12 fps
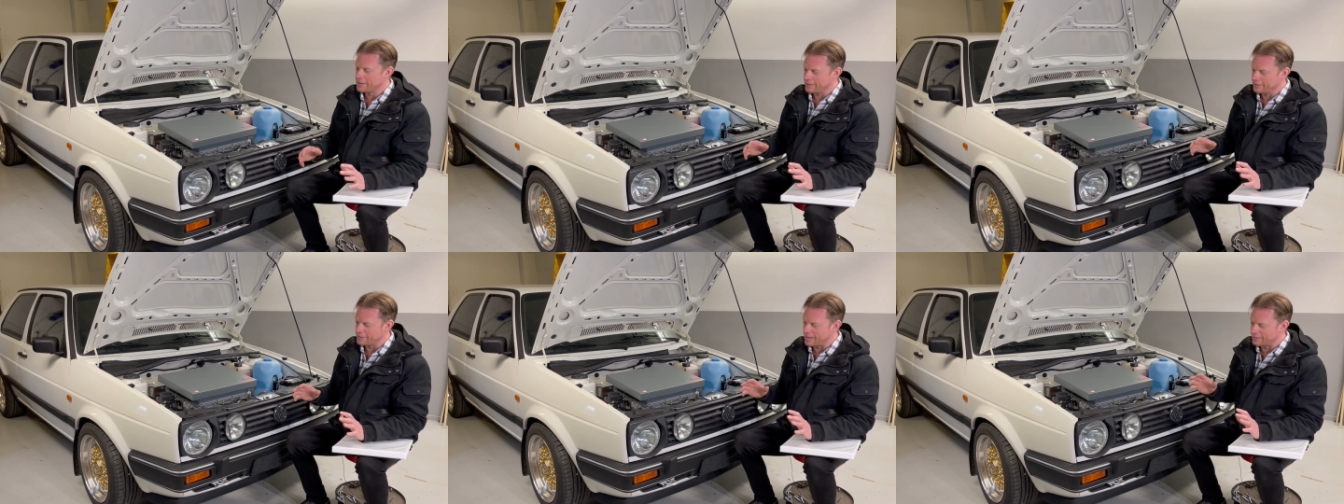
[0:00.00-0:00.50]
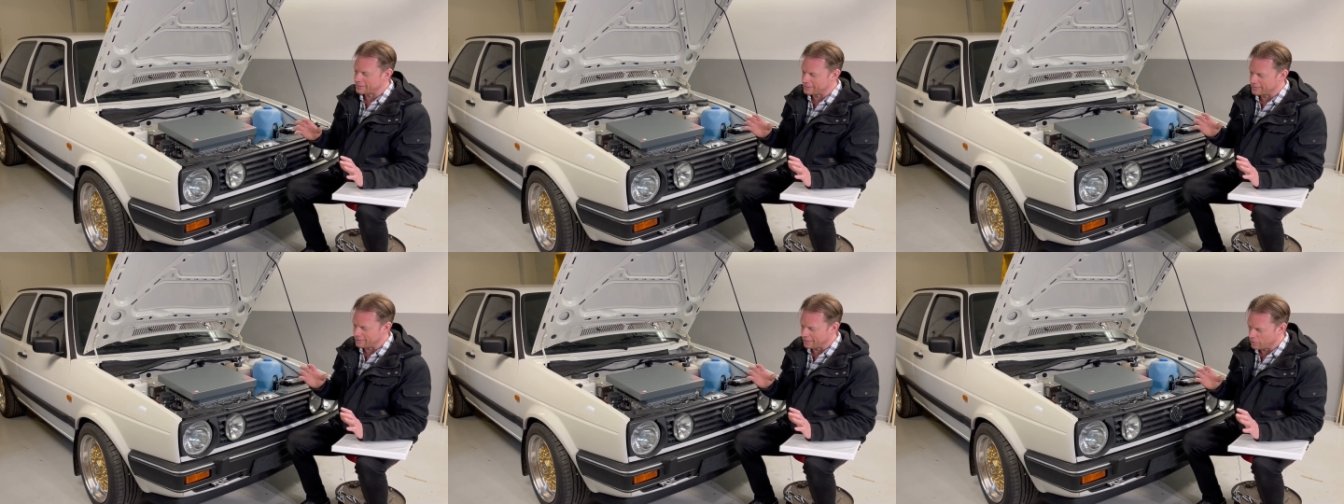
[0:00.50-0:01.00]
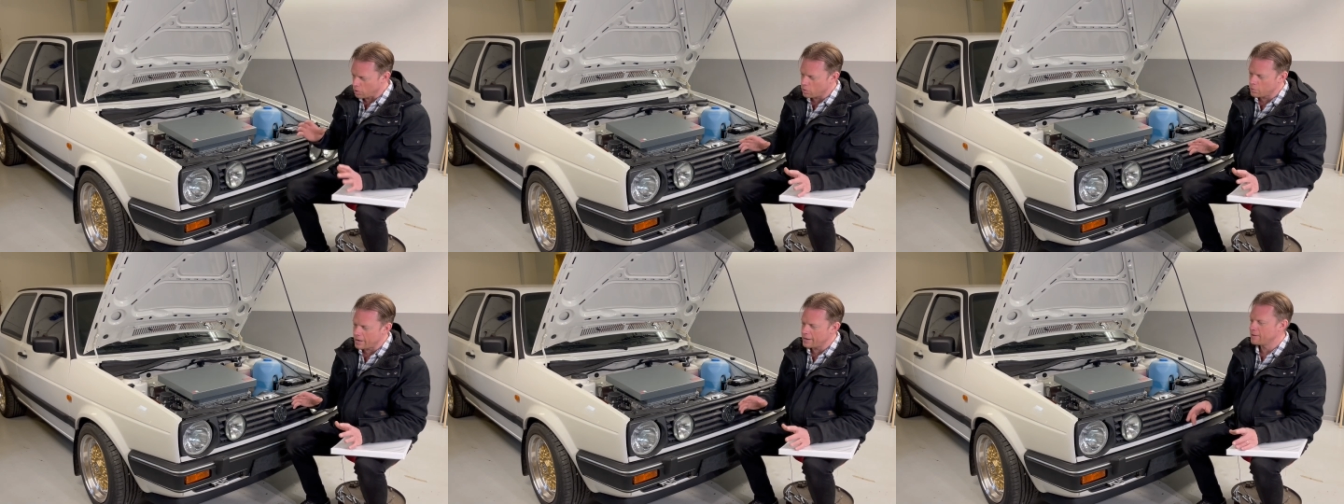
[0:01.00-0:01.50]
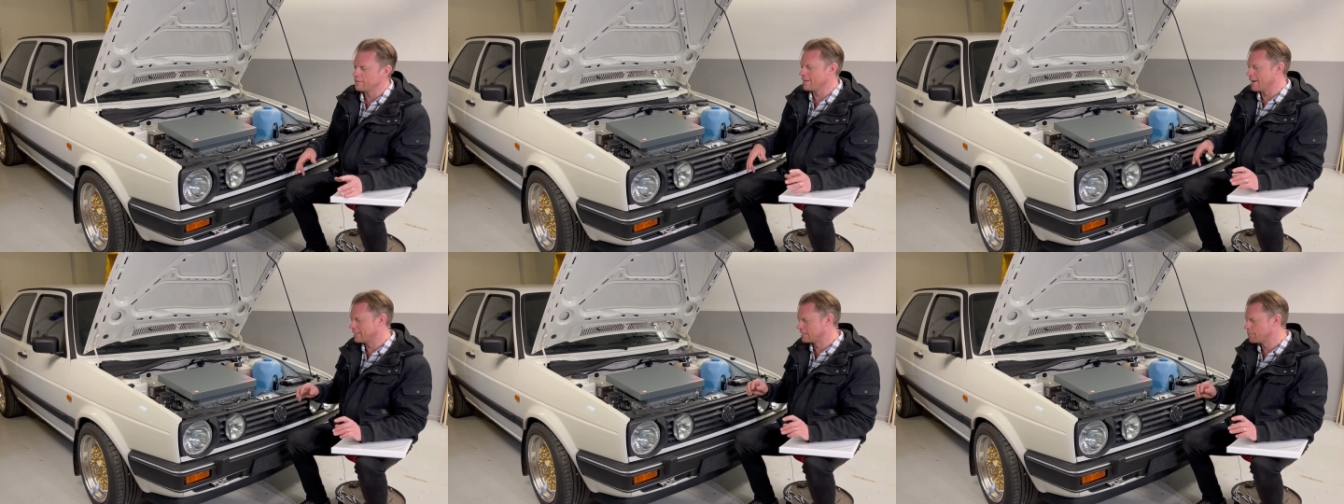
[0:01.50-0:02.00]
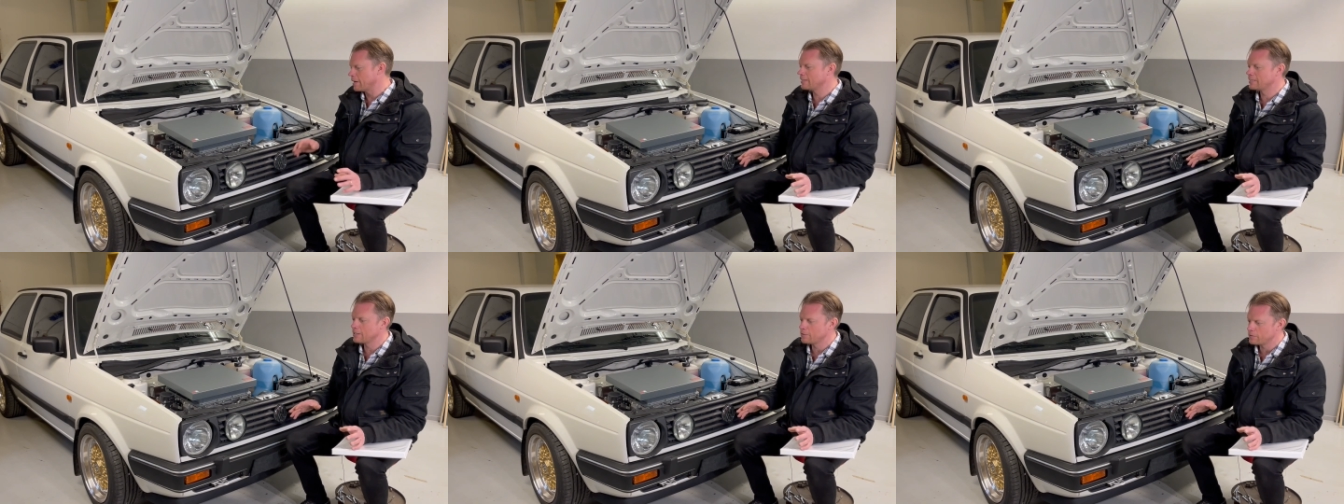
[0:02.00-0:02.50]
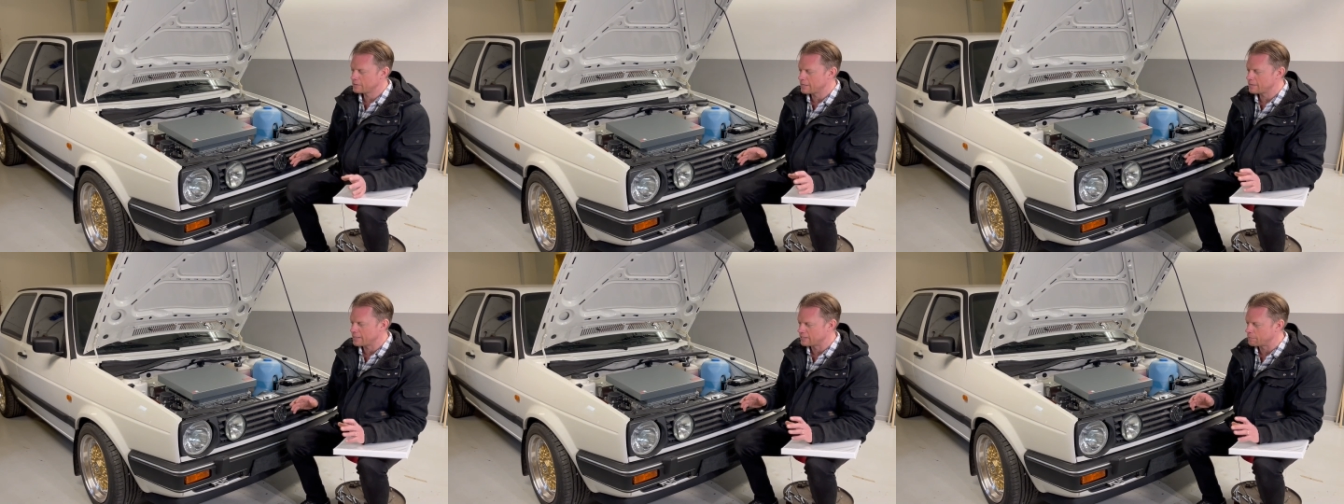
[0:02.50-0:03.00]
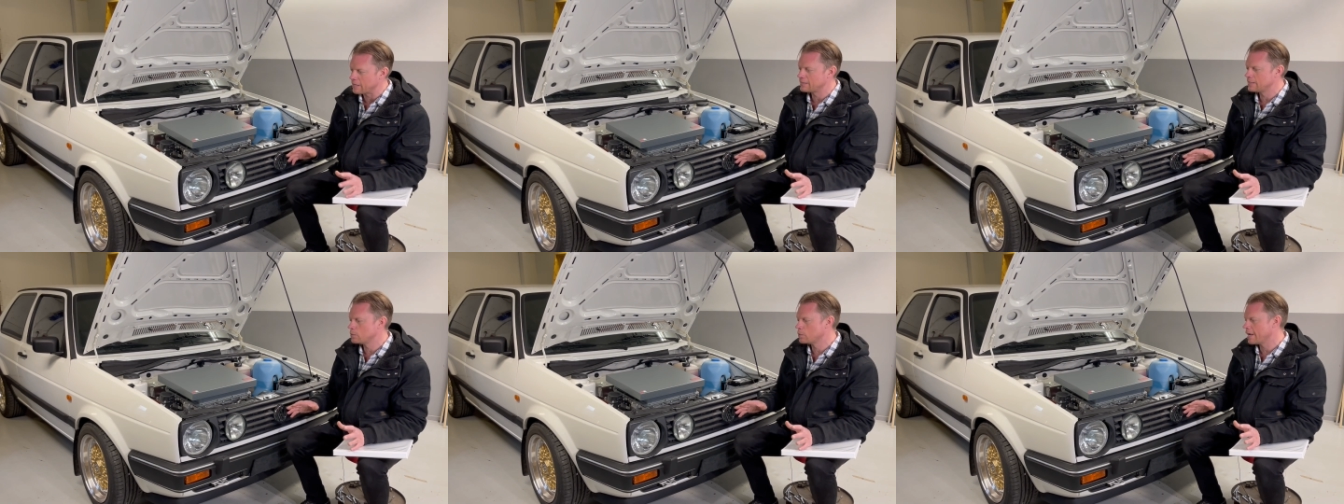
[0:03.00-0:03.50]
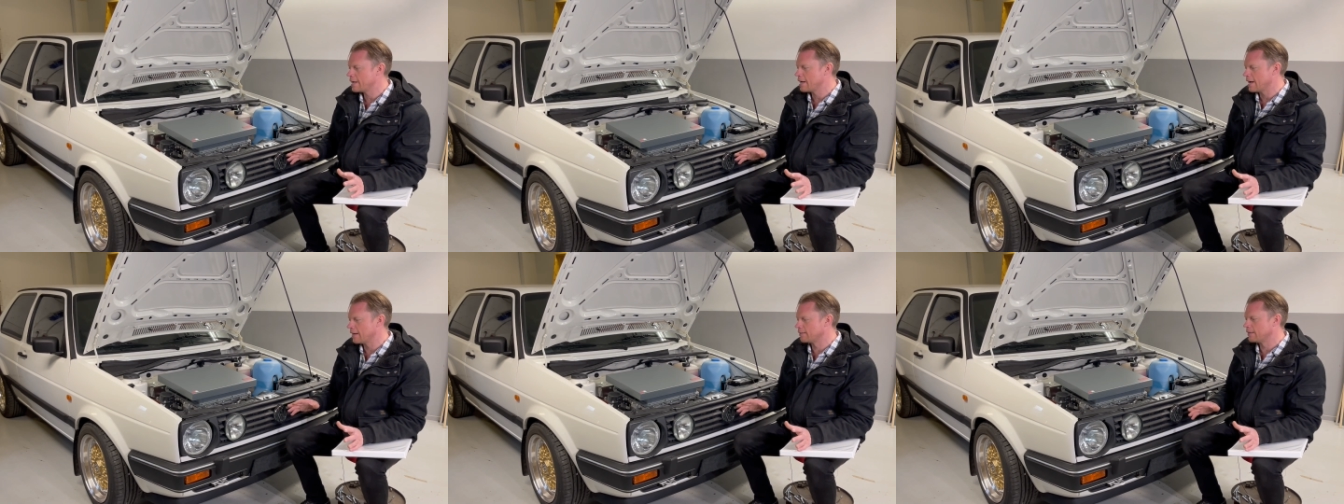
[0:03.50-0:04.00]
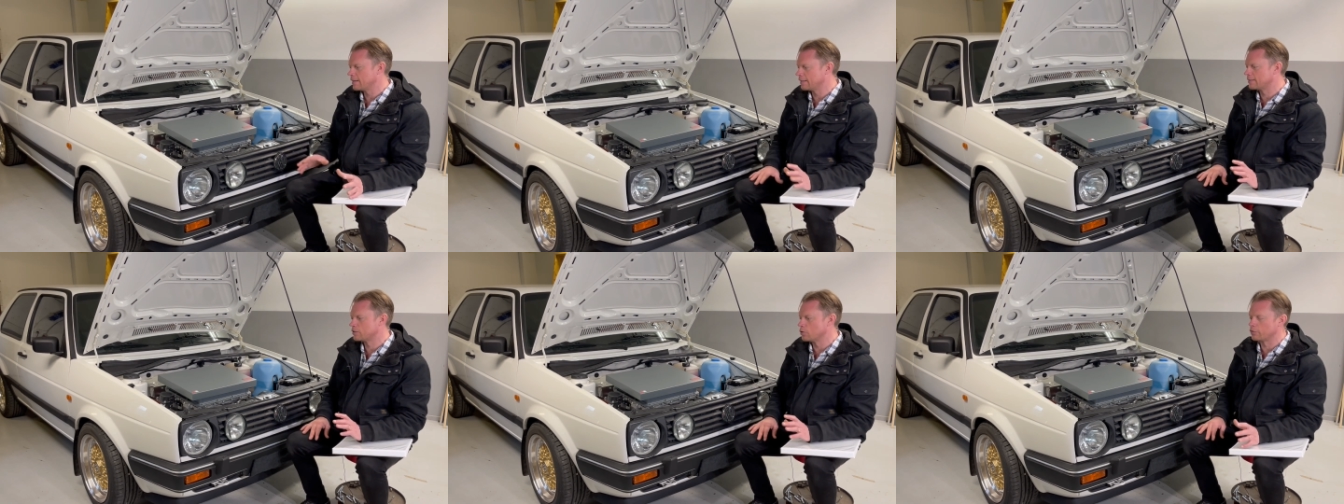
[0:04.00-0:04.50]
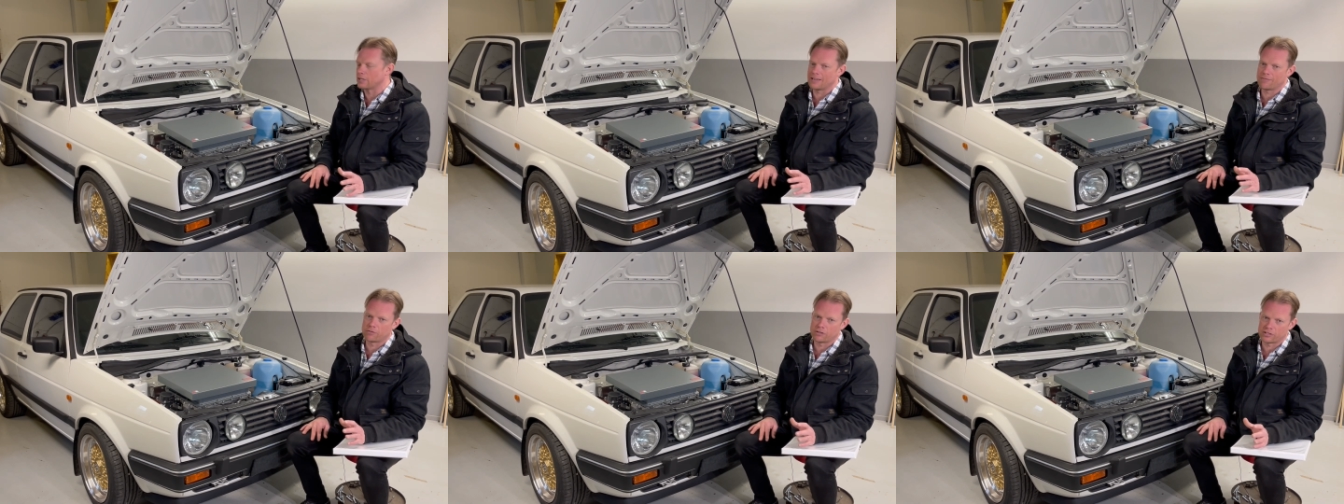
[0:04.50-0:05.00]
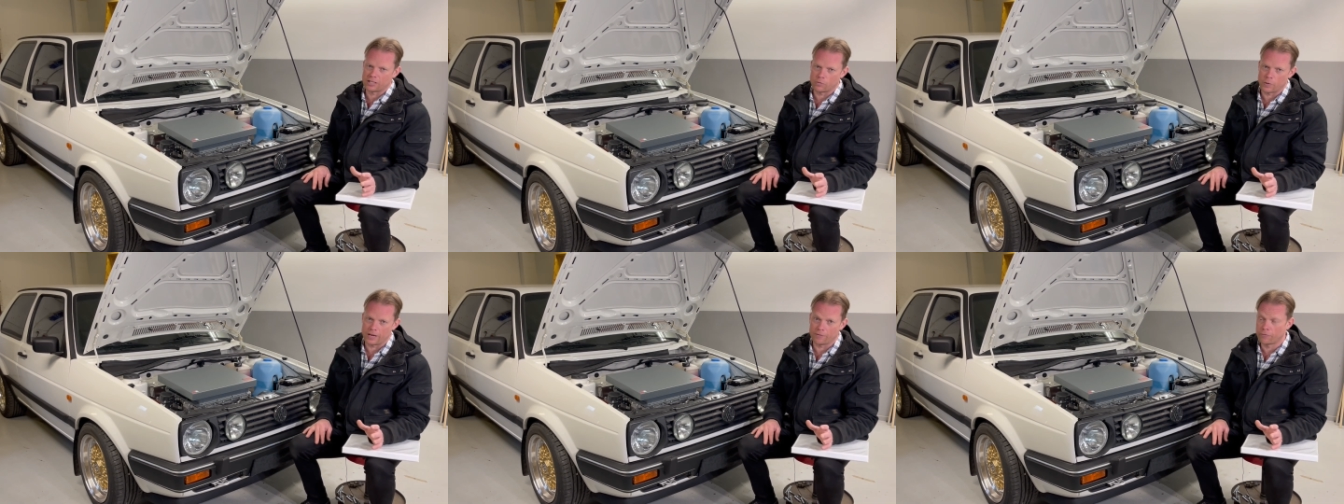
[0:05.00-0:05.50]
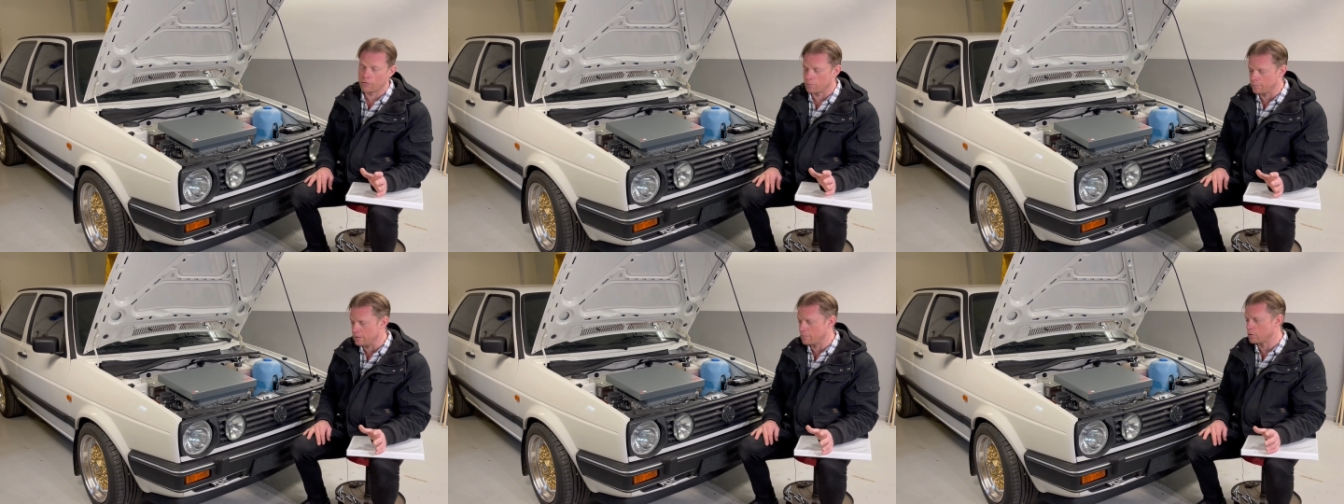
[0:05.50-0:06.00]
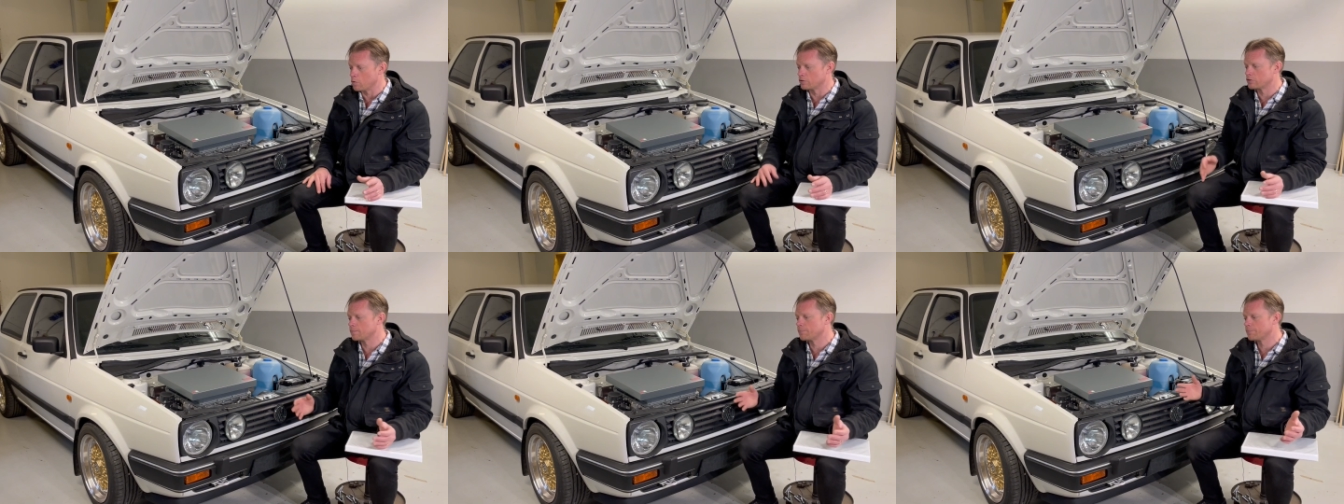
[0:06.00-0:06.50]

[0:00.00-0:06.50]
That's the long way, the expensive way, and it's not the interesting way for me, because